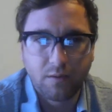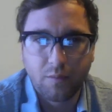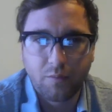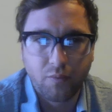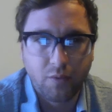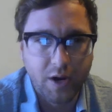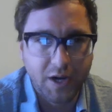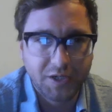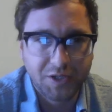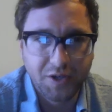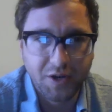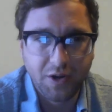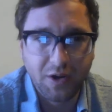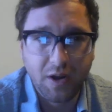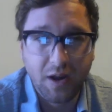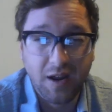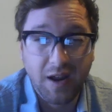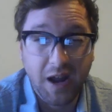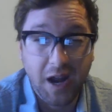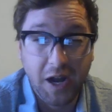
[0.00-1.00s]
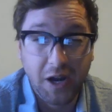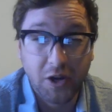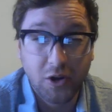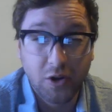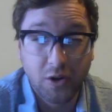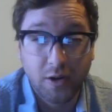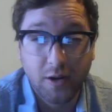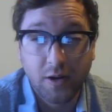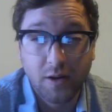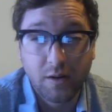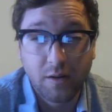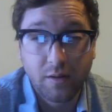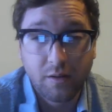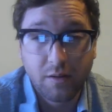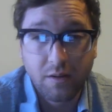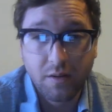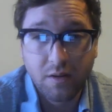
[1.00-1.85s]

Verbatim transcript: depression, anger,